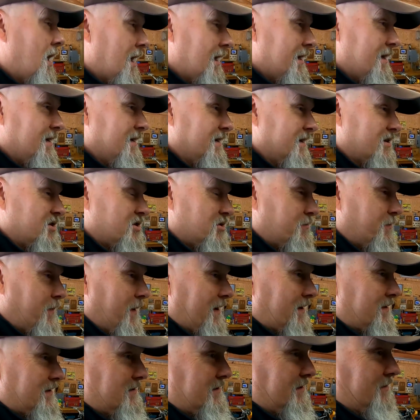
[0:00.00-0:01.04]
I didn't
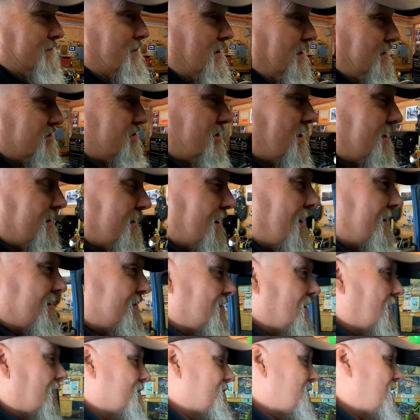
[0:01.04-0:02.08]
expect much. I, I
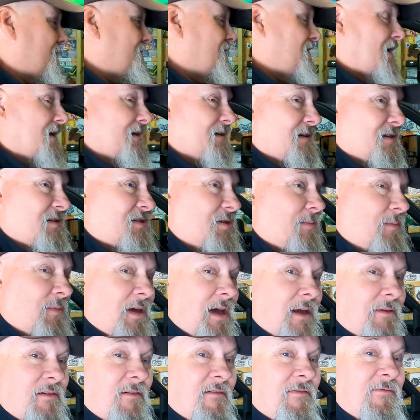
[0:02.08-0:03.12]
thought maybe I'd get some
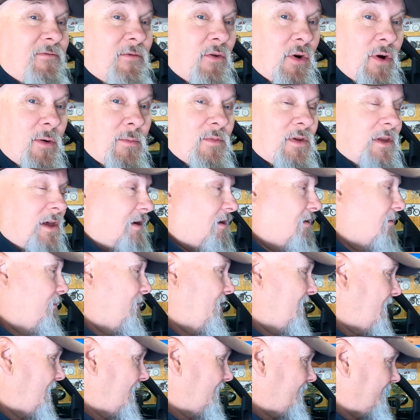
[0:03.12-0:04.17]
kind of a form letter
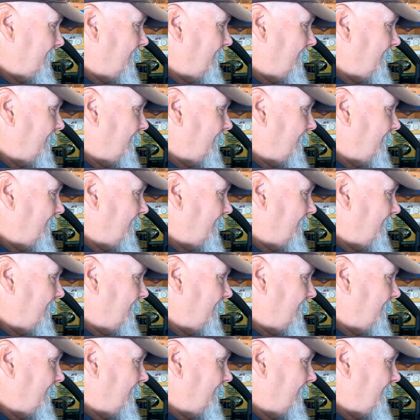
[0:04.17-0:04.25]
back.